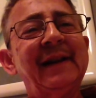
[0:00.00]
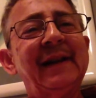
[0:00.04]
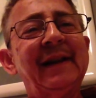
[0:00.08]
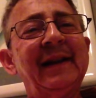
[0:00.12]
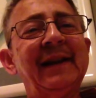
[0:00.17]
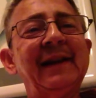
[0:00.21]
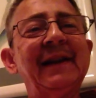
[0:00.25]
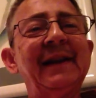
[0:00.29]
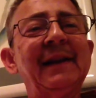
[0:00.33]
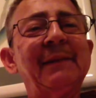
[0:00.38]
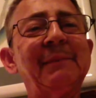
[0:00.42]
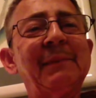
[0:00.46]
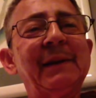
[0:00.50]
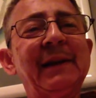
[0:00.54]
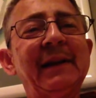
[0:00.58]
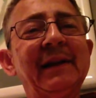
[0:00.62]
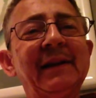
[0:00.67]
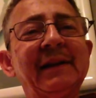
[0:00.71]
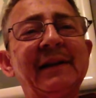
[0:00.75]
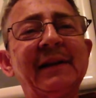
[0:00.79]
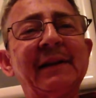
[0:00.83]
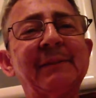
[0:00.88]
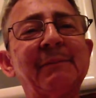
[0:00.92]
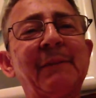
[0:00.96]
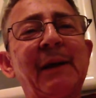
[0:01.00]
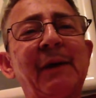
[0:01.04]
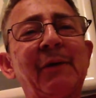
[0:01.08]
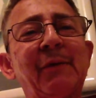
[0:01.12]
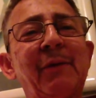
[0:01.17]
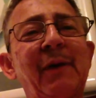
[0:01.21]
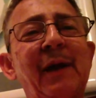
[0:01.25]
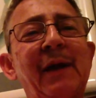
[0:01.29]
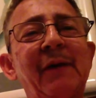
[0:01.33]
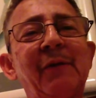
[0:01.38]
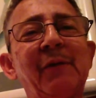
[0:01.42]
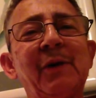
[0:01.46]
He let me look at my
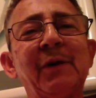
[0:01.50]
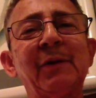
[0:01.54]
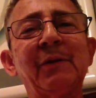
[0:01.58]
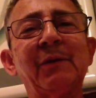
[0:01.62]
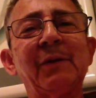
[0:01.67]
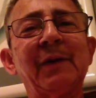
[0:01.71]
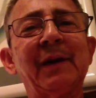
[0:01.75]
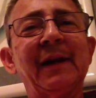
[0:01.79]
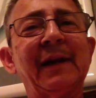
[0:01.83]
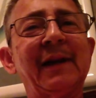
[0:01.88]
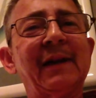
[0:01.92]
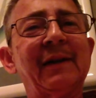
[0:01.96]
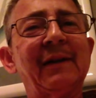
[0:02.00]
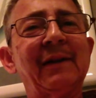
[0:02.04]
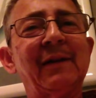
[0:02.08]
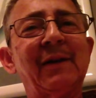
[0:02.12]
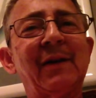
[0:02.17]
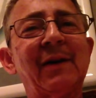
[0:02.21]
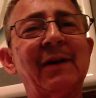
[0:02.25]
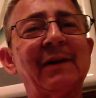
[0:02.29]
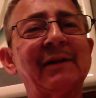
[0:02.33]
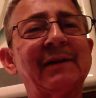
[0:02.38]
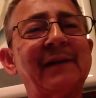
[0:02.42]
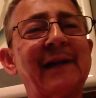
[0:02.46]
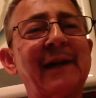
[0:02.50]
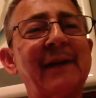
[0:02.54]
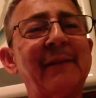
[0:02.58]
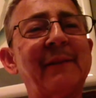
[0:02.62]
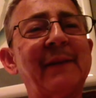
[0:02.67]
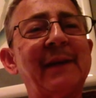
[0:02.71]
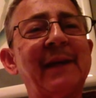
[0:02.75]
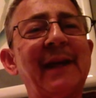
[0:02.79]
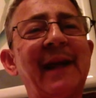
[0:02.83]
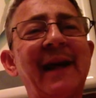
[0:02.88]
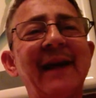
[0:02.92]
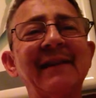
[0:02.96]
right one really a long time,
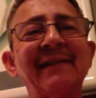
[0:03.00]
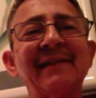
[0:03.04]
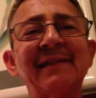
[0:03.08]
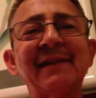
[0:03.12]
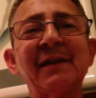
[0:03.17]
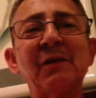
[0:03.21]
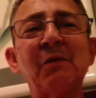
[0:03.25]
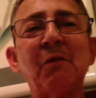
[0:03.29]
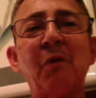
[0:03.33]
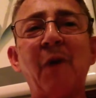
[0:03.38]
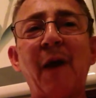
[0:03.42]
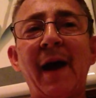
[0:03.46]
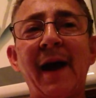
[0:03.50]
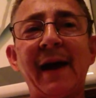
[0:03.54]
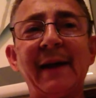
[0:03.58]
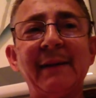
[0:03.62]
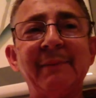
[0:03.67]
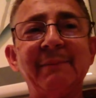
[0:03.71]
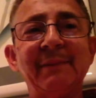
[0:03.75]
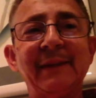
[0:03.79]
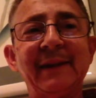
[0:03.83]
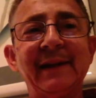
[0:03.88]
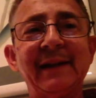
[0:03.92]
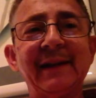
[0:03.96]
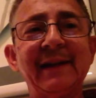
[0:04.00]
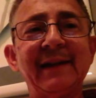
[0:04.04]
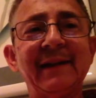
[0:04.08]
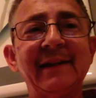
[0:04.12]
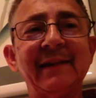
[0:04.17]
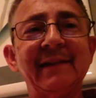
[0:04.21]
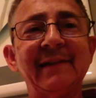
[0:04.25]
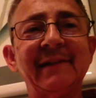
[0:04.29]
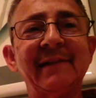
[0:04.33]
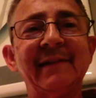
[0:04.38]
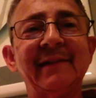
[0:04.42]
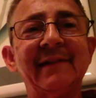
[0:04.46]
and I see why
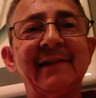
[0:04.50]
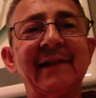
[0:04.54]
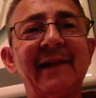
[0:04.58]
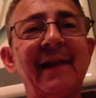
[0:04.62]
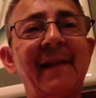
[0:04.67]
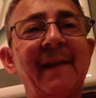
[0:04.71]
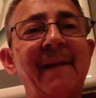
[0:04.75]
because